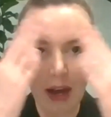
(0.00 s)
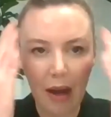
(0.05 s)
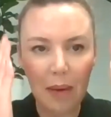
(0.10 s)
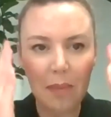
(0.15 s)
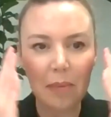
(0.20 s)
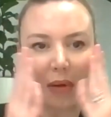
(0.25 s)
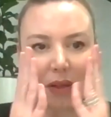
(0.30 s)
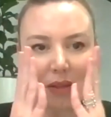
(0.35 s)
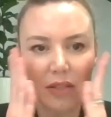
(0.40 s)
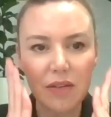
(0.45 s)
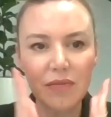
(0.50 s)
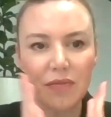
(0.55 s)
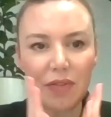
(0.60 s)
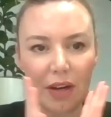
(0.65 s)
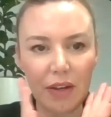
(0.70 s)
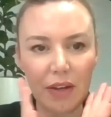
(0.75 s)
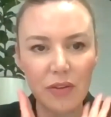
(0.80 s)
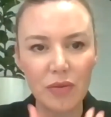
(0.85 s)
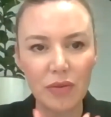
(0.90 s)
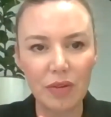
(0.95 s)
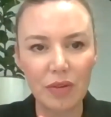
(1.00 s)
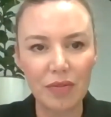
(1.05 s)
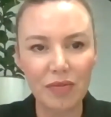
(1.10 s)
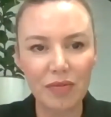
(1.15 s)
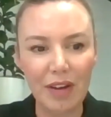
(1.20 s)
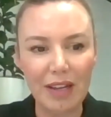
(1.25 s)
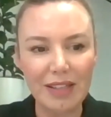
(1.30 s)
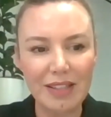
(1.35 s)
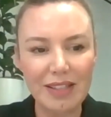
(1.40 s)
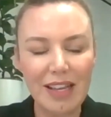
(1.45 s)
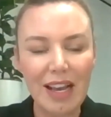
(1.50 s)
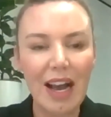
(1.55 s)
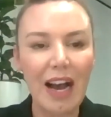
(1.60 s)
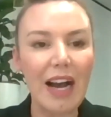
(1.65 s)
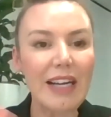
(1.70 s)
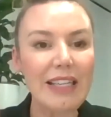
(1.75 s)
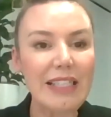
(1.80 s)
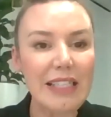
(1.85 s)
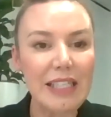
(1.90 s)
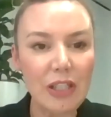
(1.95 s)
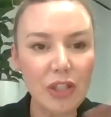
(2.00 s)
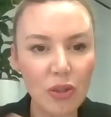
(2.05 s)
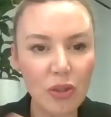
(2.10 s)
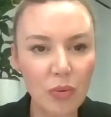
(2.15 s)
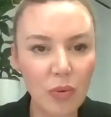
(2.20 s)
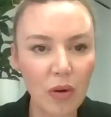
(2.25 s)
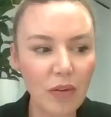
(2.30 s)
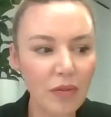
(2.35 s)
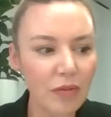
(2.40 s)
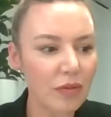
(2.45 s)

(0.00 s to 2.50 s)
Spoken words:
Emulsify through the face. I tissue off.